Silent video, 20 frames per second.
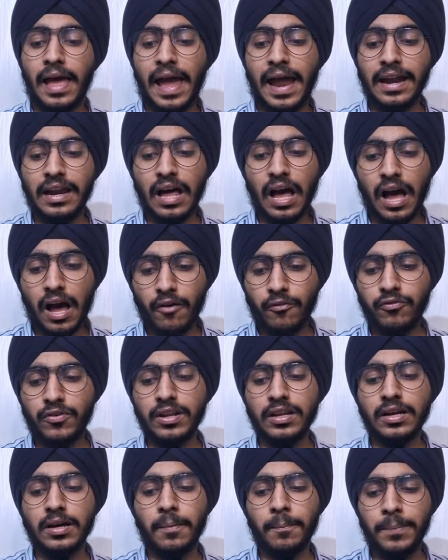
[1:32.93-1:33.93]
And
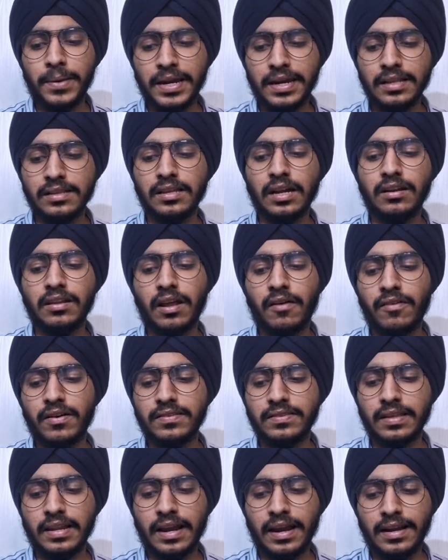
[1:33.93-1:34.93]
after completing the
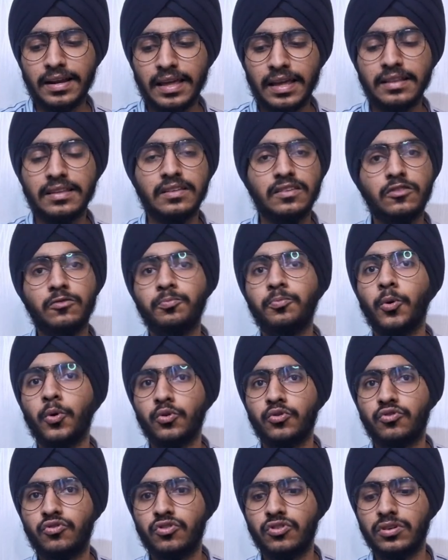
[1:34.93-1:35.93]
traversal at 10, this is
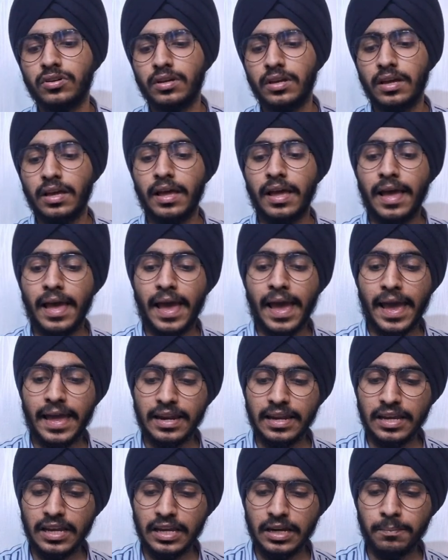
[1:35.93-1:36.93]
post,
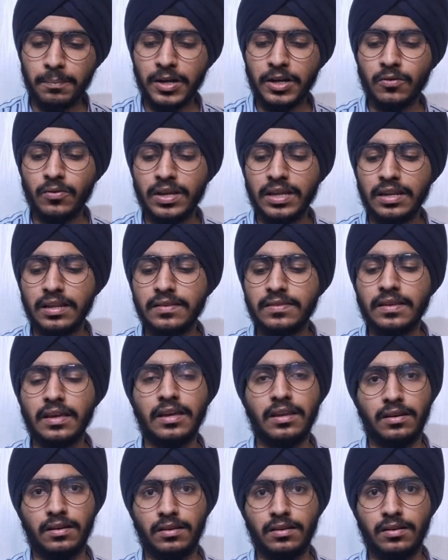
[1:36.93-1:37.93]
and in between is
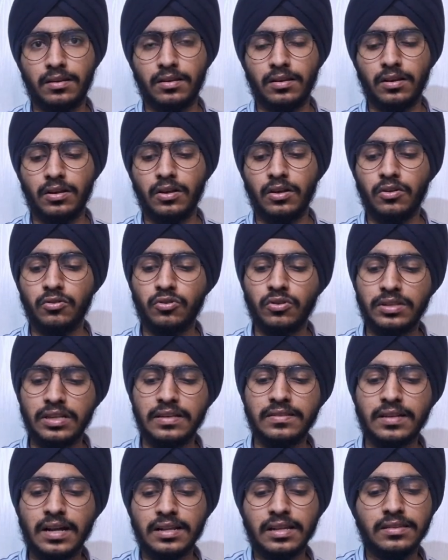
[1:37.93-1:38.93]
in. So
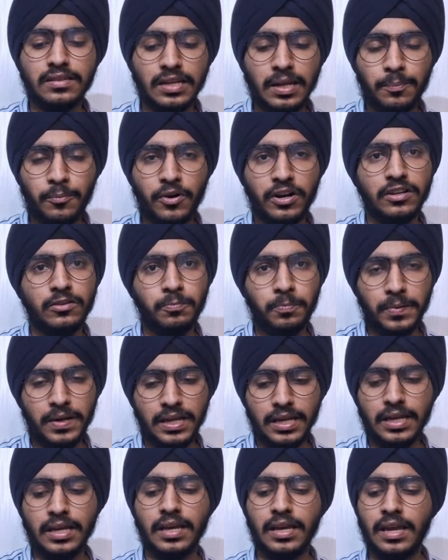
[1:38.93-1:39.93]
these are the 3 points,
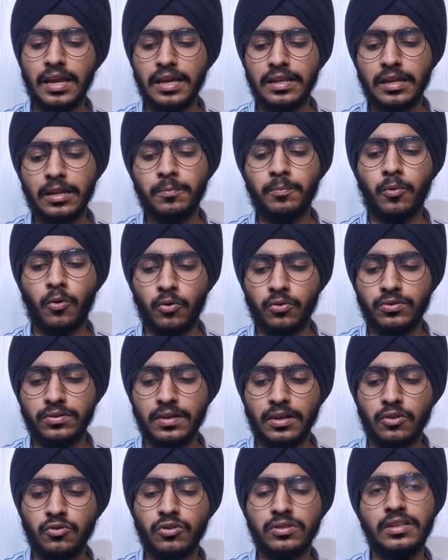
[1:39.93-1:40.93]
pre, in and post.
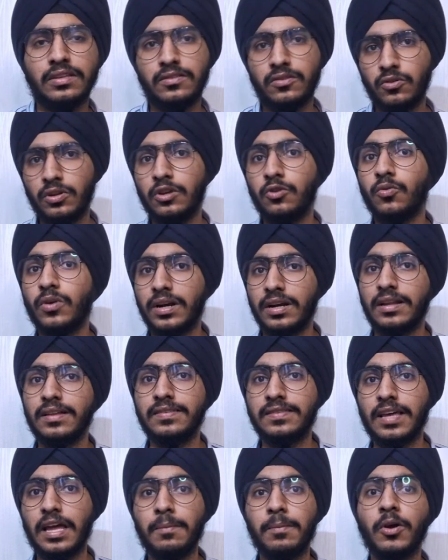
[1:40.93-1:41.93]
So this you need to
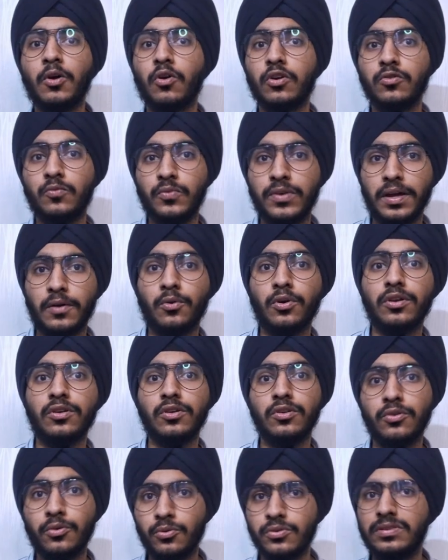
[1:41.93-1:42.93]
understand because we are going to
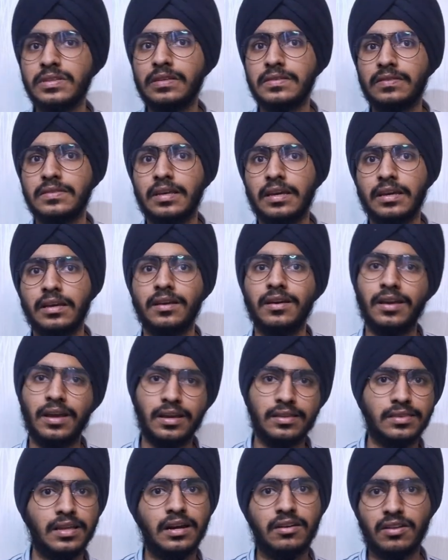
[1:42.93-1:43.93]
use this thing
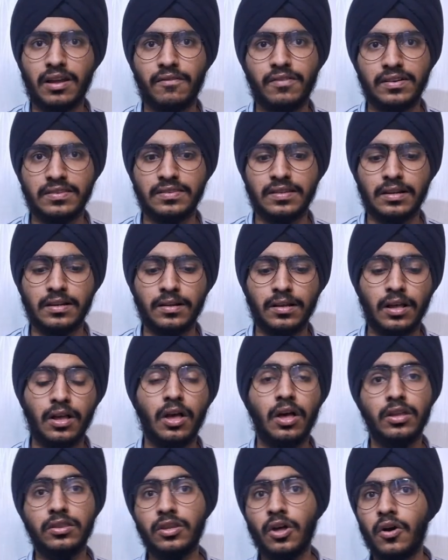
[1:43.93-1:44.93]
in the traversal.
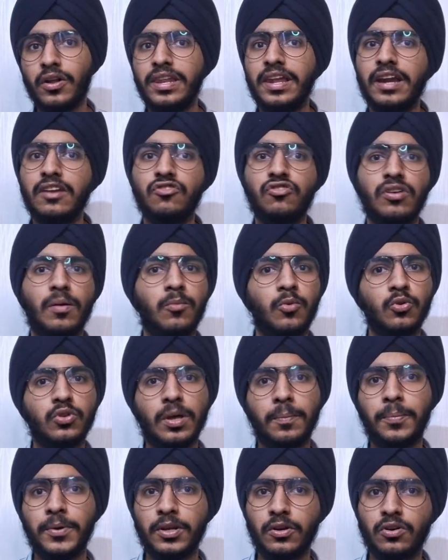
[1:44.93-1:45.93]
Now let's jump to
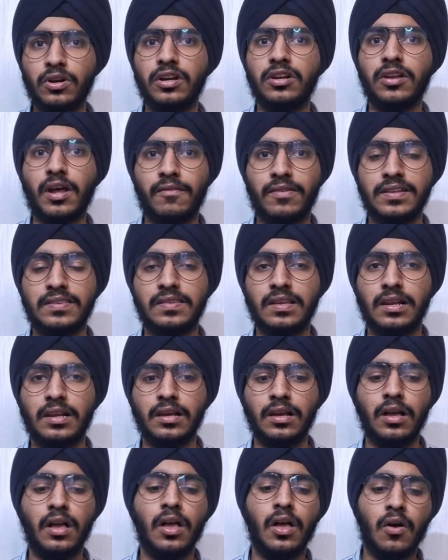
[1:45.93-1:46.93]
the PreOrder Traversal.
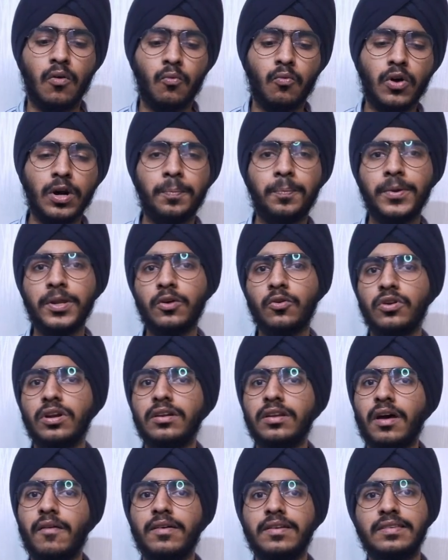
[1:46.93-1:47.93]
What PreOrder
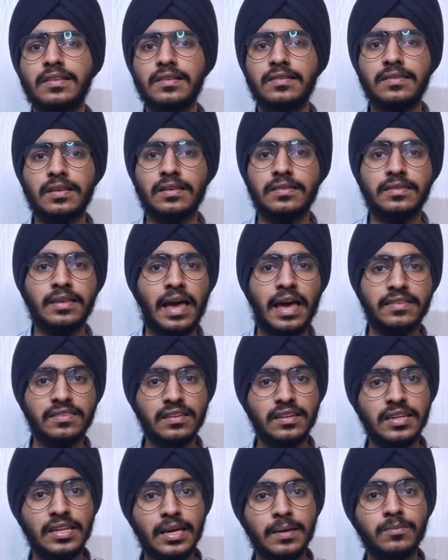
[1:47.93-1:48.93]
Traversal says, as the
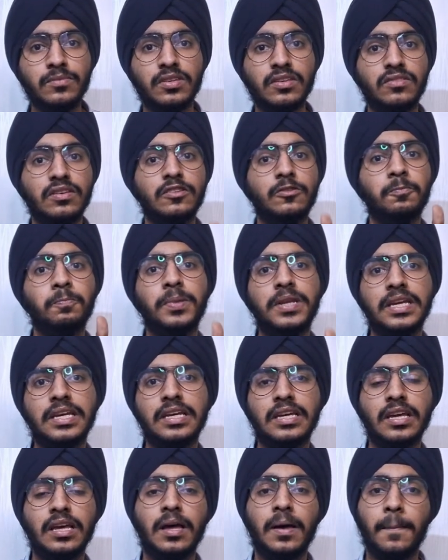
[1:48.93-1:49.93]
name suggests,
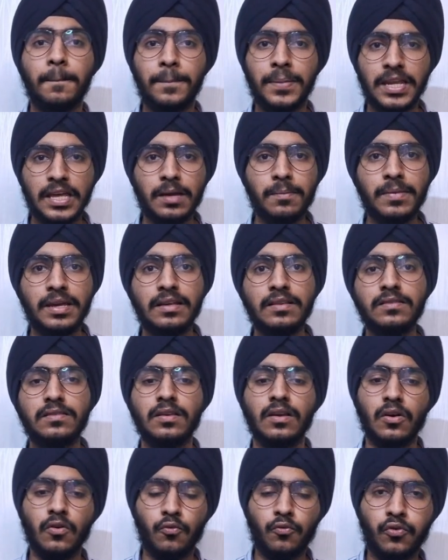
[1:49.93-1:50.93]
pre means
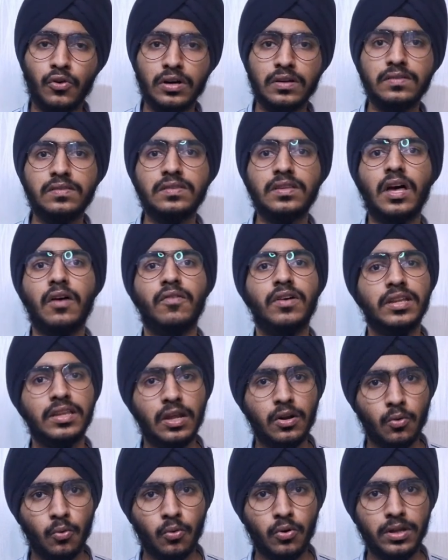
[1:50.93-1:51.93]
first cover the
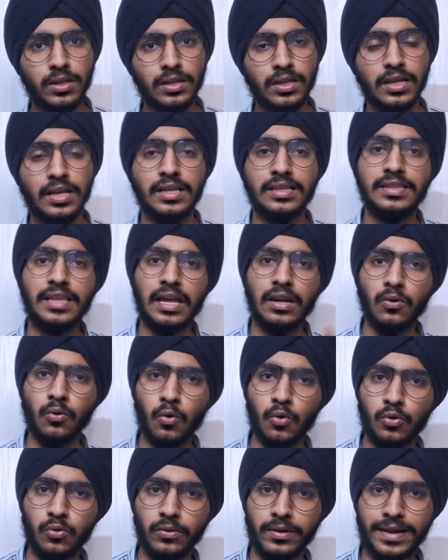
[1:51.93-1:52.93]
node, then
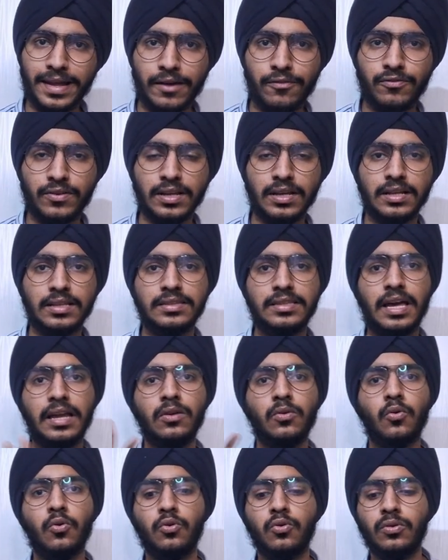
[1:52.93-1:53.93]
go to left,
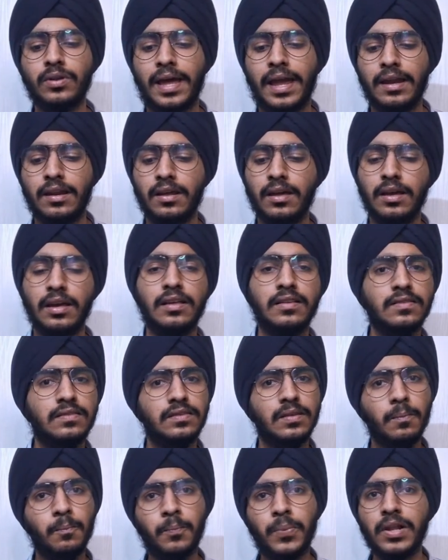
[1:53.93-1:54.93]
then go to right. In
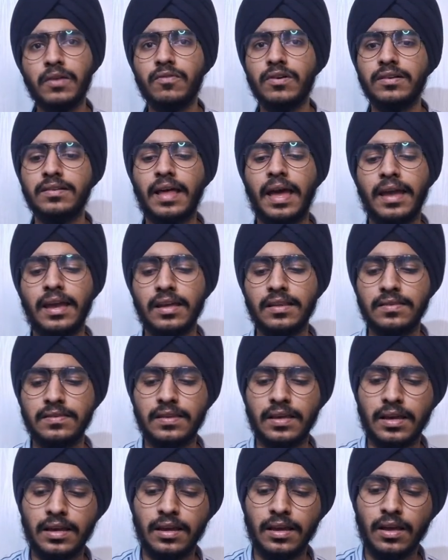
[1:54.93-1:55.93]
simple words I can
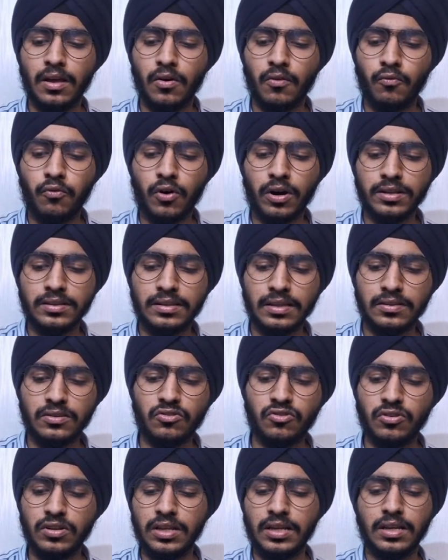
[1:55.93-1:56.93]
say, for this
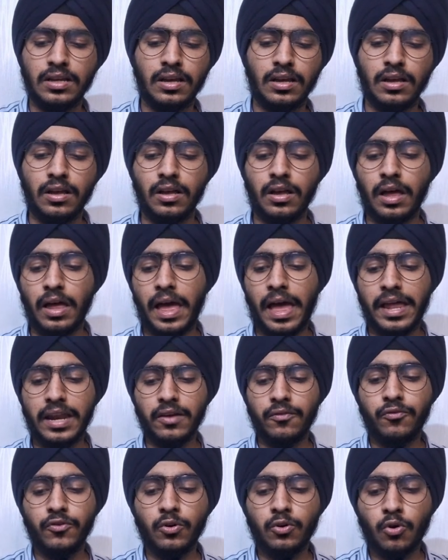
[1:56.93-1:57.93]
tree, and
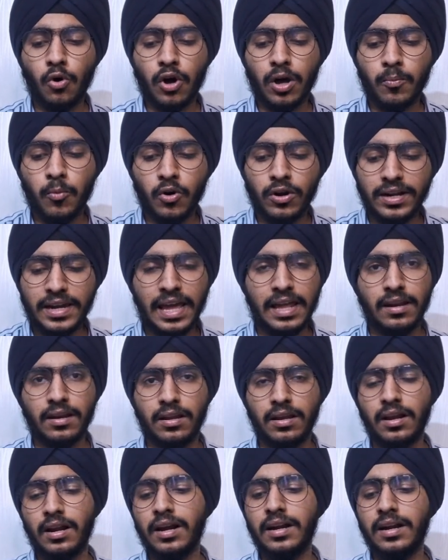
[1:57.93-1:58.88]
if you talk about 10